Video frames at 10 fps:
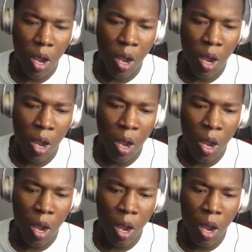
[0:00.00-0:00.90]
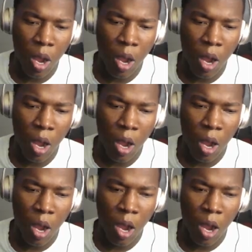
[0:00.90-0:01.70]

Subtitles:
Nothing is said.